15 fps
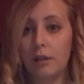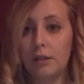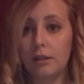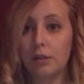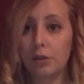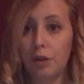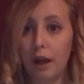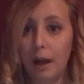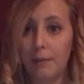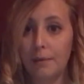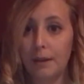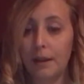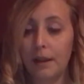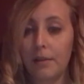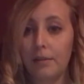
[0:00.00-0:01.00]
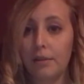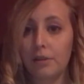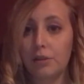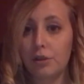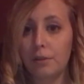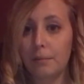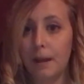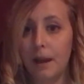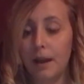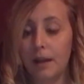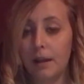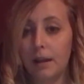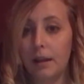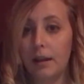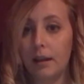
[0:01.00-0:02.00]
describing the
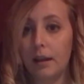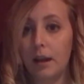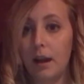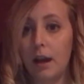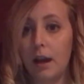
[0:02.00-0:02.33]
dramatic